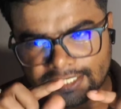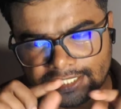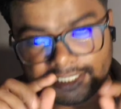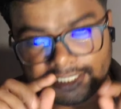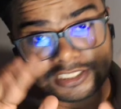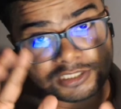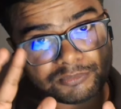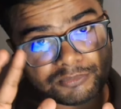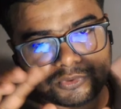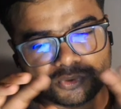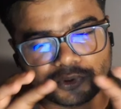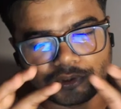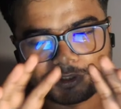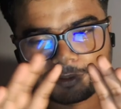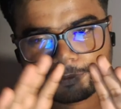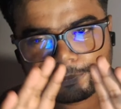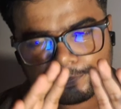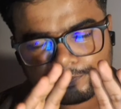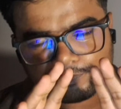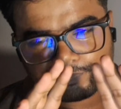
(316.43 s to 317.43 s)
In the
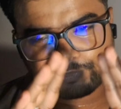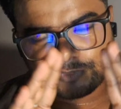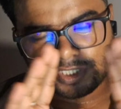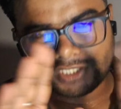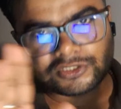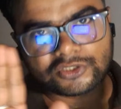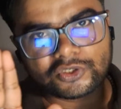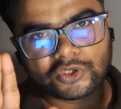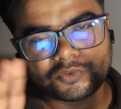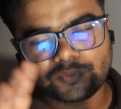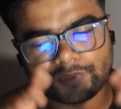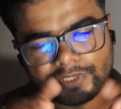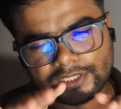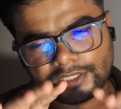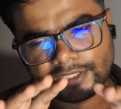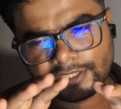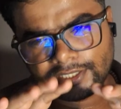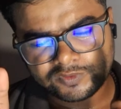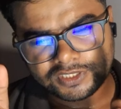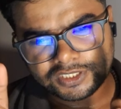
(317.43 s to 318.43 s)
book, in the
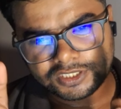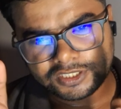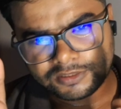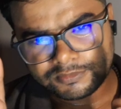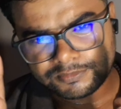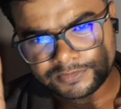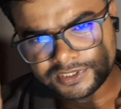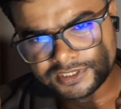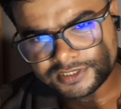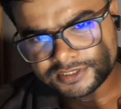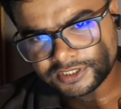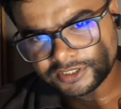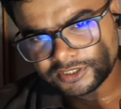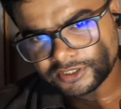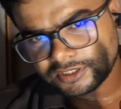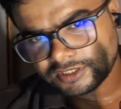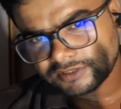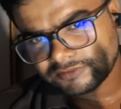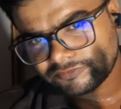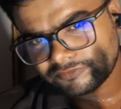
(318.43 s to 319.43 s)
novel, when the company is
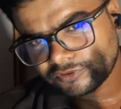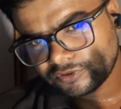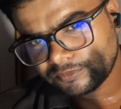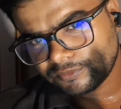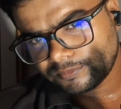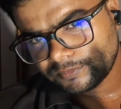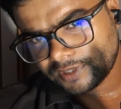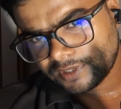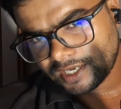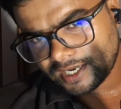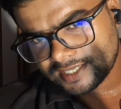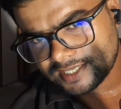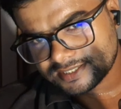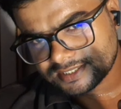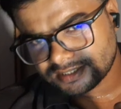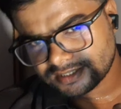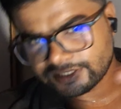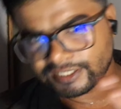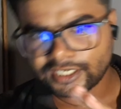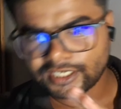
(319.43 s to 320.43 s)
returning from
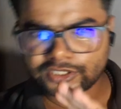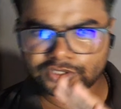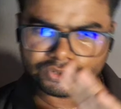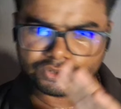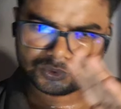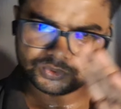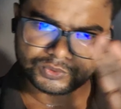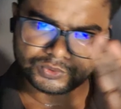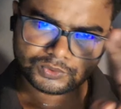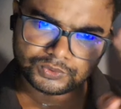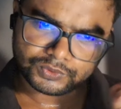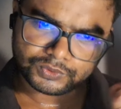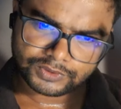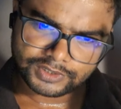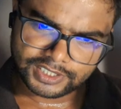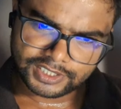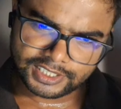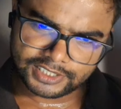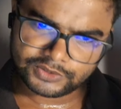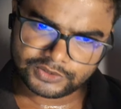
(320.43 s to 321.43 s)
Isengard to
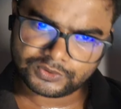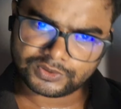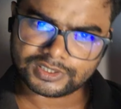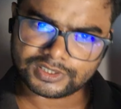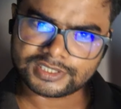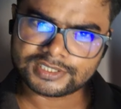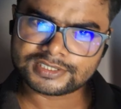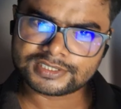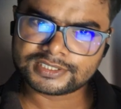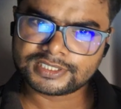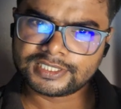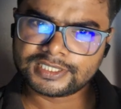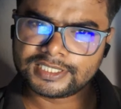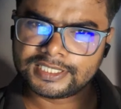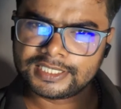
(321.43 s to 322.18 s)
Edoras,